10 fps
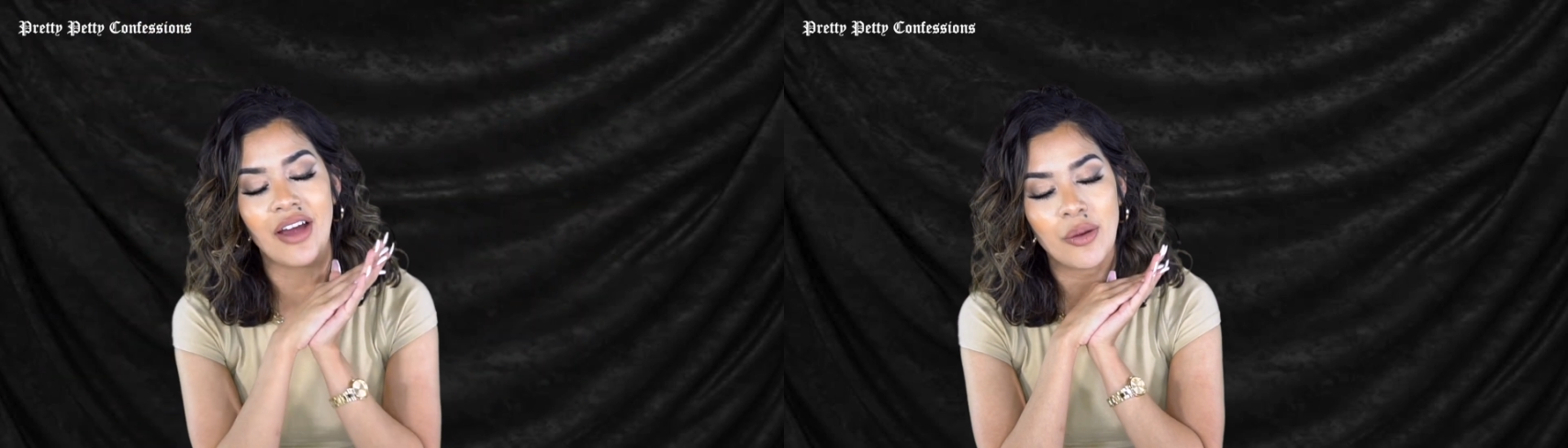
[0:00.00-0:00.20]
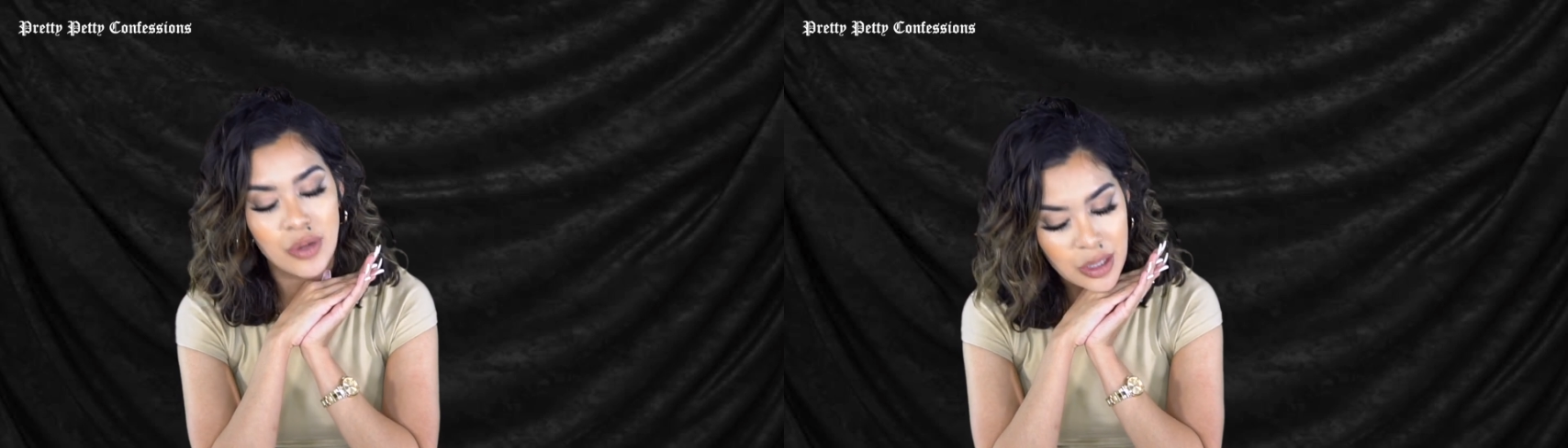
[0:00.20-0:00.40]

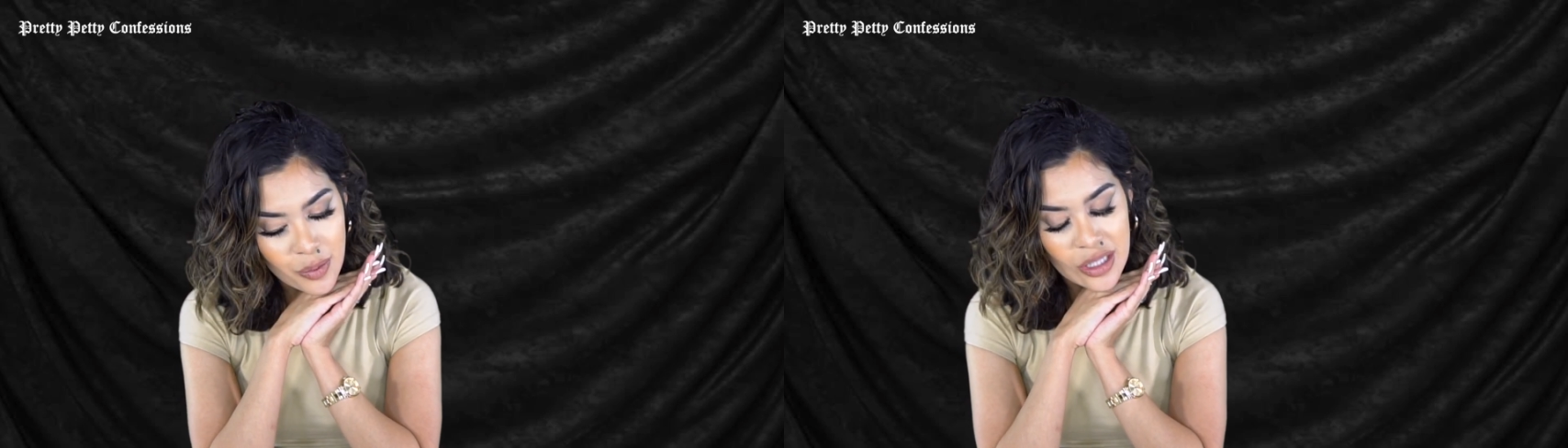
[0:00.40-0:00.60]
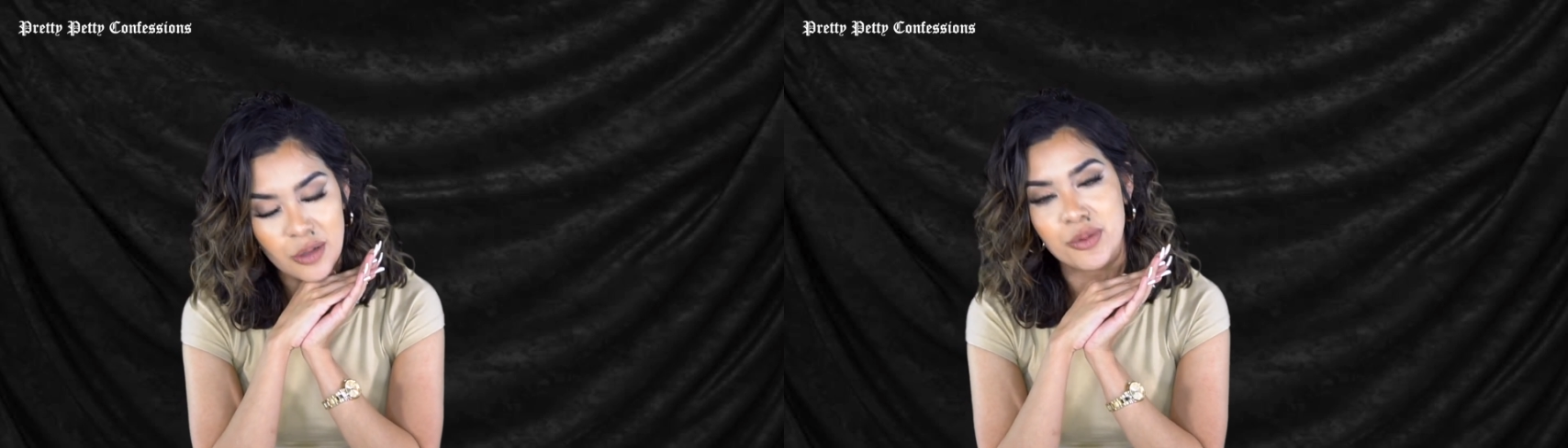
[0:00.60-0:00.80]
I
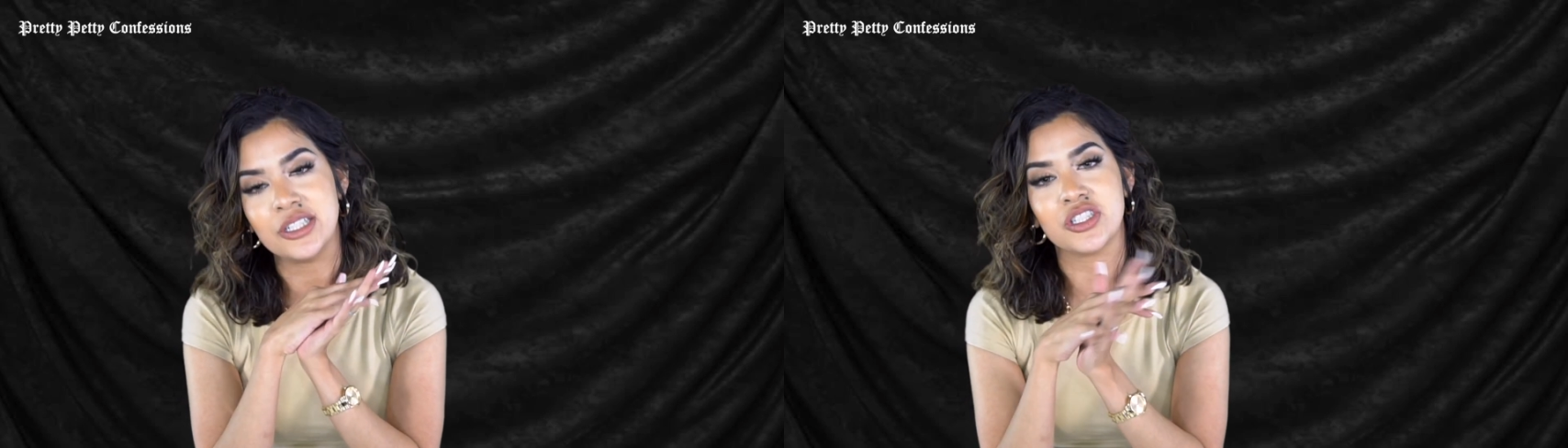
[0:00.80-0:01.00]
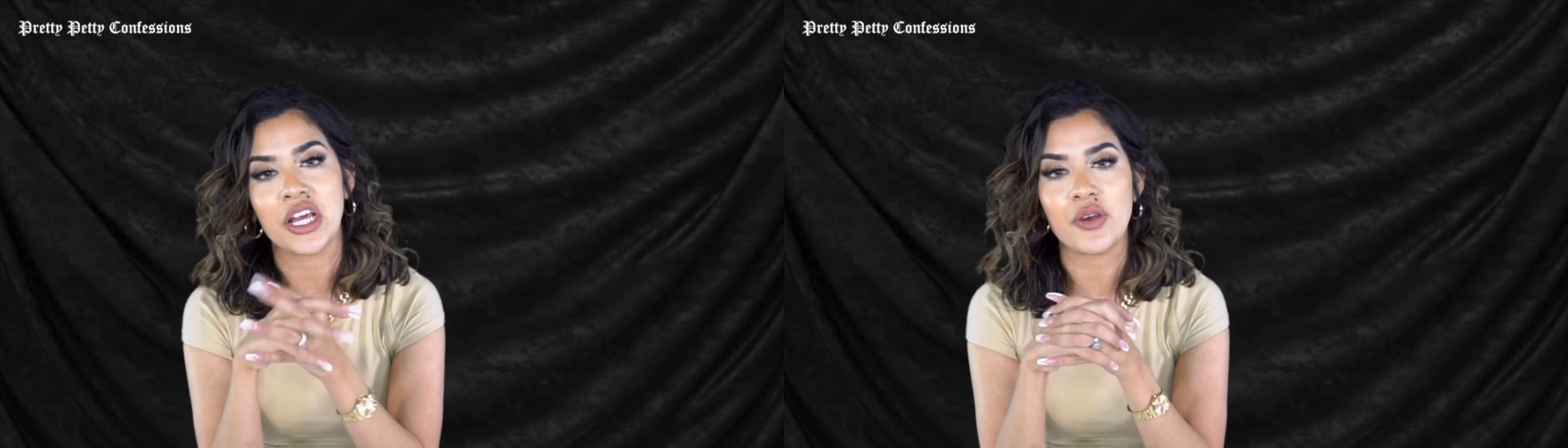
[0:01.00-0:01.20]
really
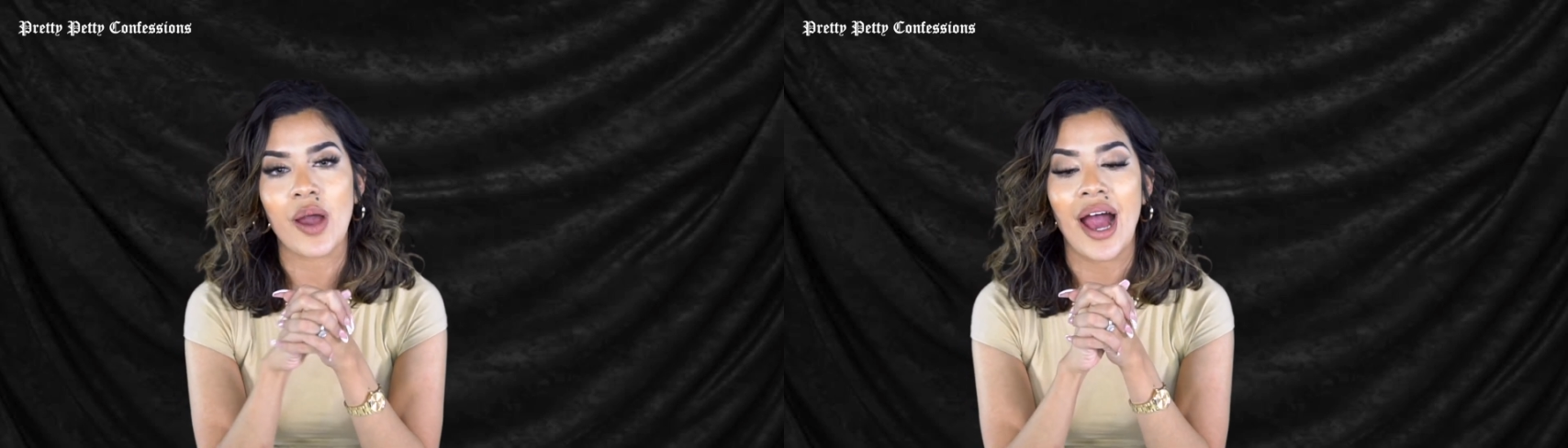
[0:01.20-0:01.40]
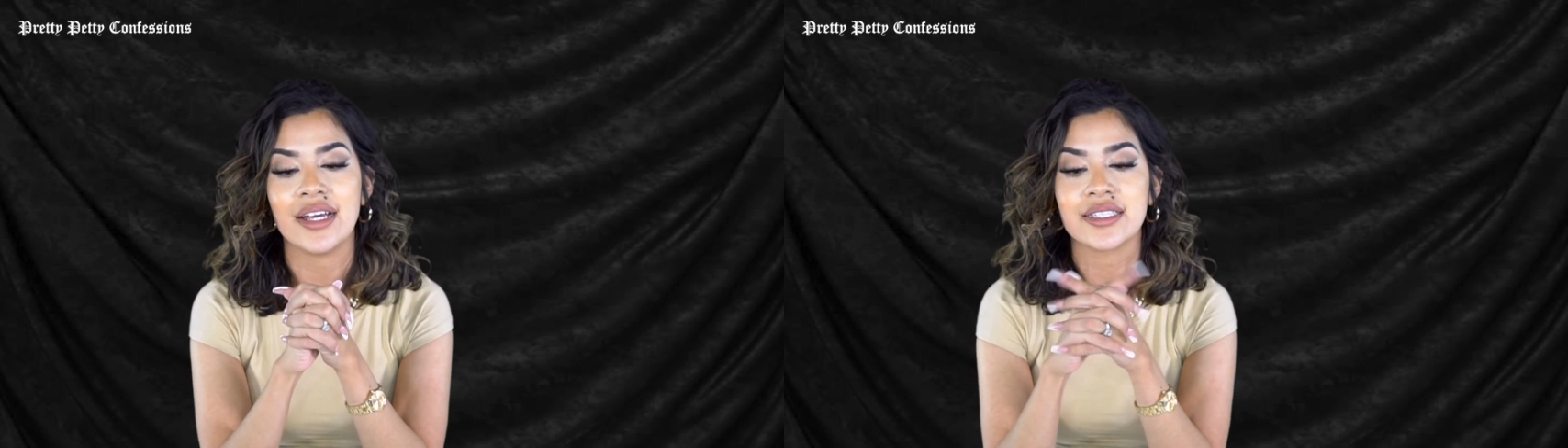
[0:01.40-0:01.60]
appreciate you
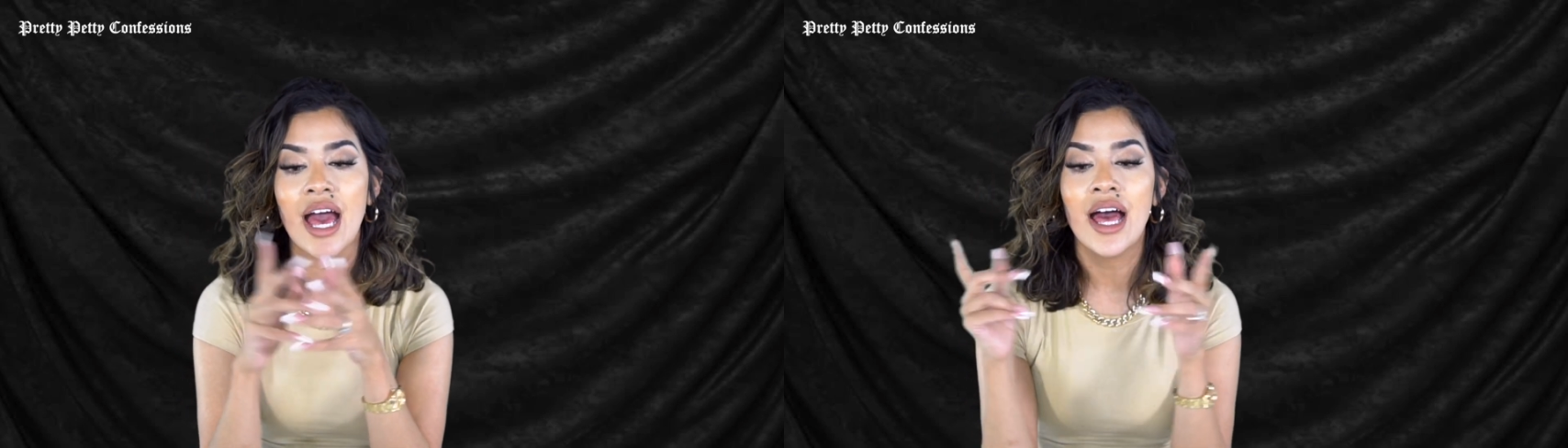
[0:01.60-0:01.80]
guys.